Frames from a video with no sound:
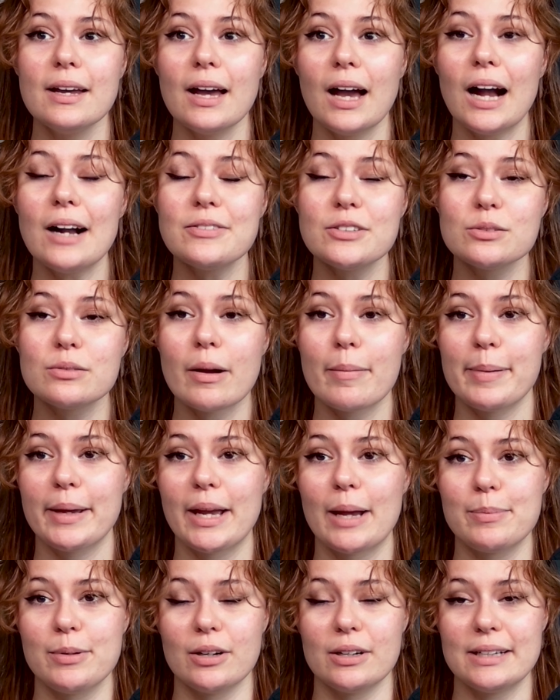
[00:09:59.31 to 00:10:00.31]
After wrapping
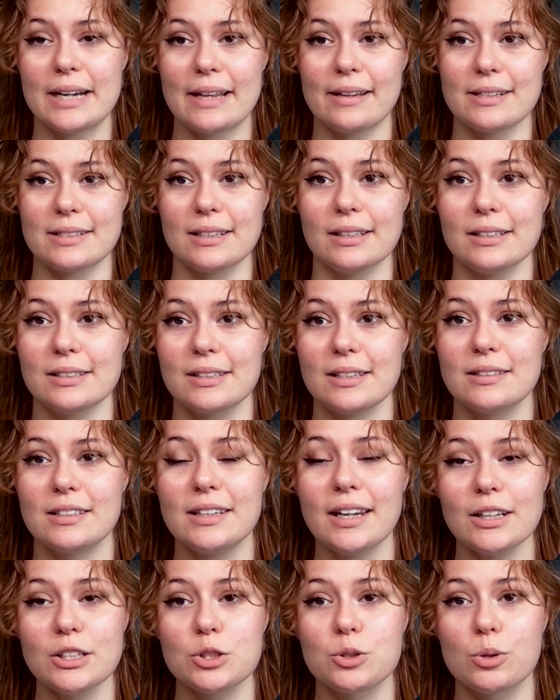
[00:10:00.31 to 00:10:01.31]
up your analysis, the
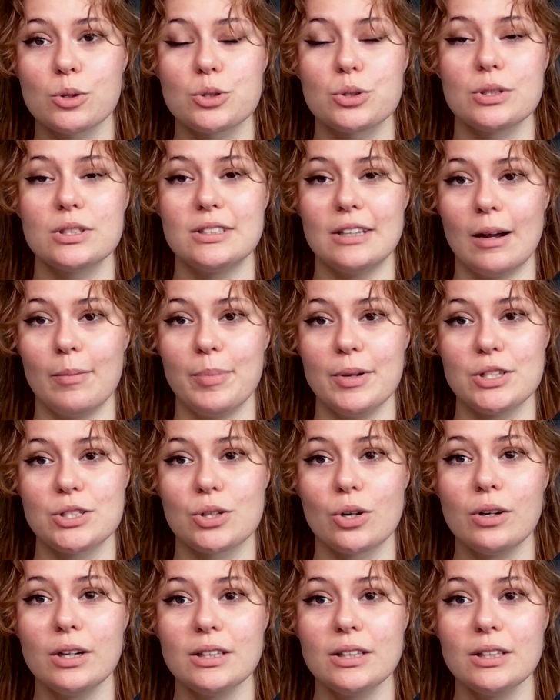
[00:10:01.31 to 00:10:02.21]
next crucial step is turning